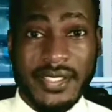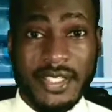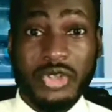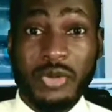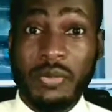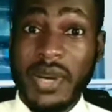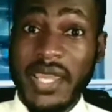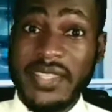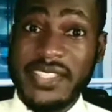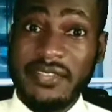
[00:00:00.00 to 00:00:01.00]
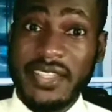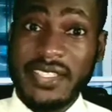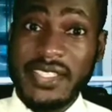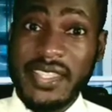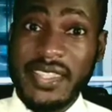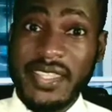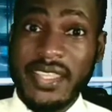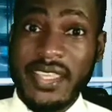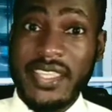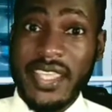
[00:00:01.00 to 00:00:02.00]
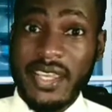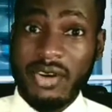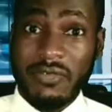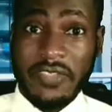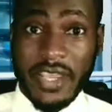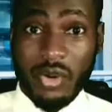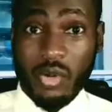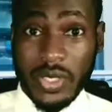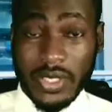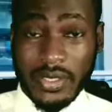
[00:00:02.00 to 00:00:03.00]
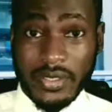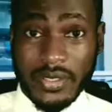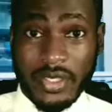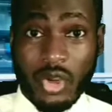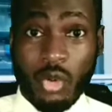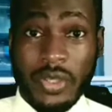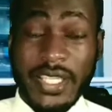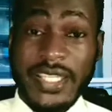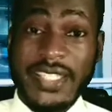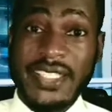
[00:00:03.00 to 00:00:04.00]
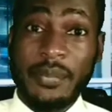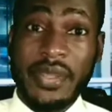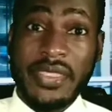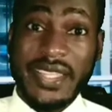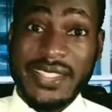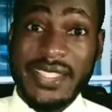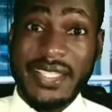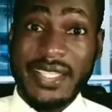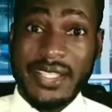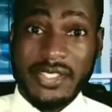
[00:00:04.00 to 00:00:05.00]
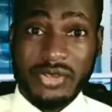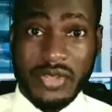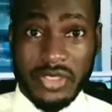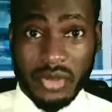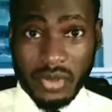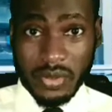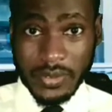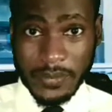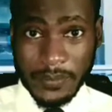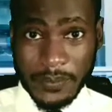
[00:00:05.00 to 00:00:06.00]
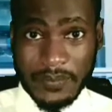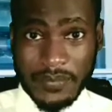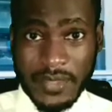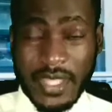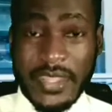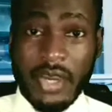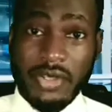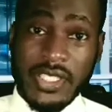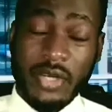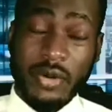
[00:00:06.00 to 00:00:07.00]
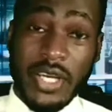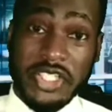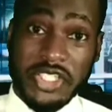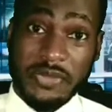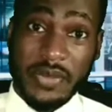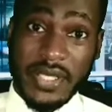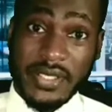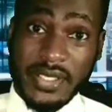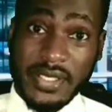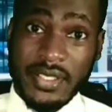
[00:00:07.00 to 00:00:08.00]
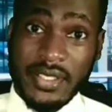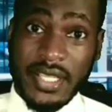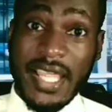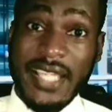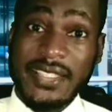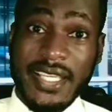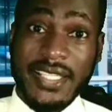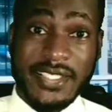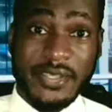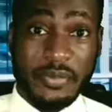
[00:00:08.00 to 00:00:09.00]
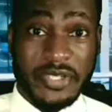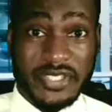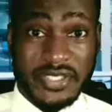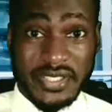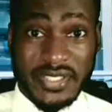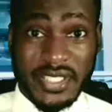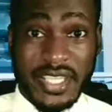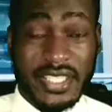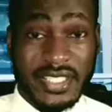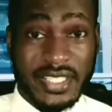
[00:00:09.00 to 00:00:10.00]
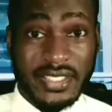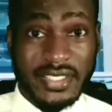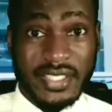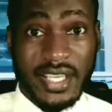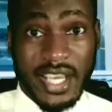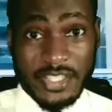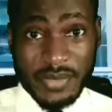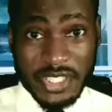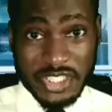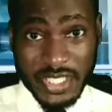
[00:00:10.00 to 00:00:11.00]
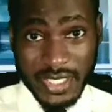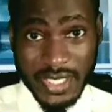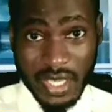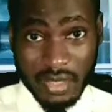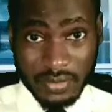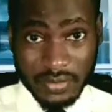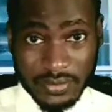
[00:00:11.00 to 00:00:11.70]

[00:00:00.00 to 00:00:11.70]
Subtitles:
to mark the 70th year of their Queen Elizabeth's ascendance to the throne, the hotel where she spent the last night as a princess in Kenya has been shut down.